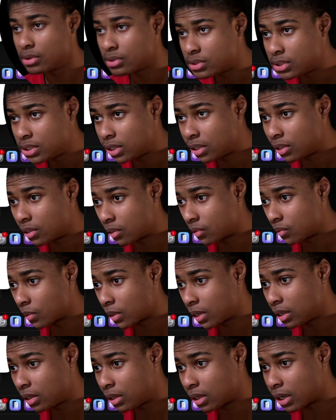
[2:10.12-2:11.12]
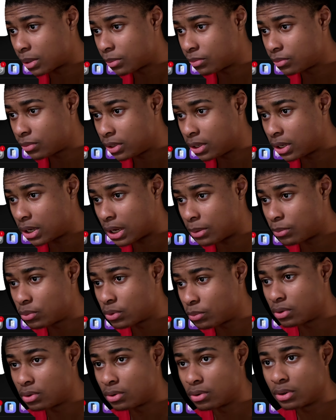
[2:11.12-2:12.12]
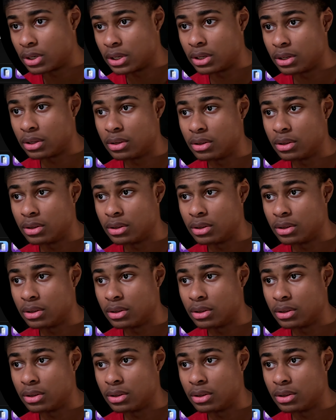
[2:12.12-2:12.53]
are seeing this, right? Like I'm recording.